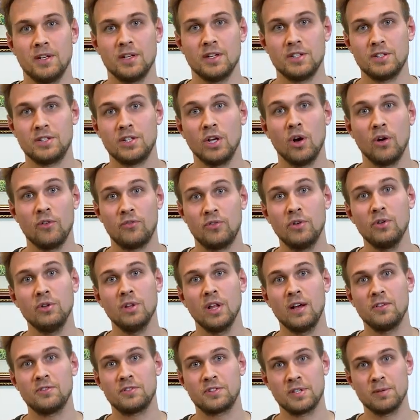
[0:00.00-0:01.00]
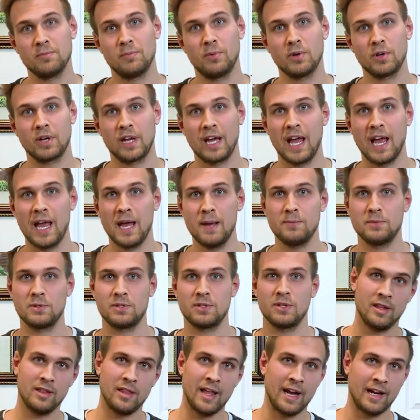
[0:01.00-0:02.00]
So if you love simple
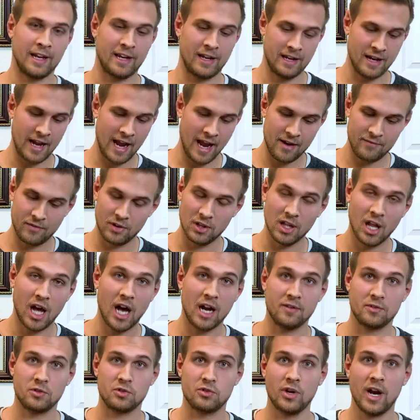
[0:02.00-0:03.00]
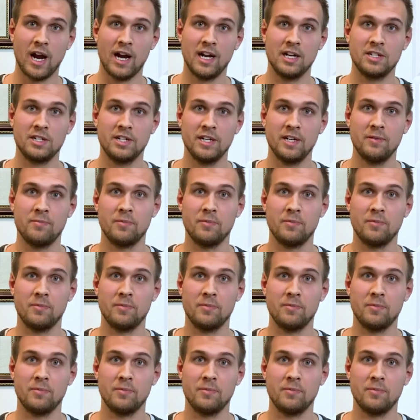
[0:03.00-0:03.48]
games that can have a lot of strategy,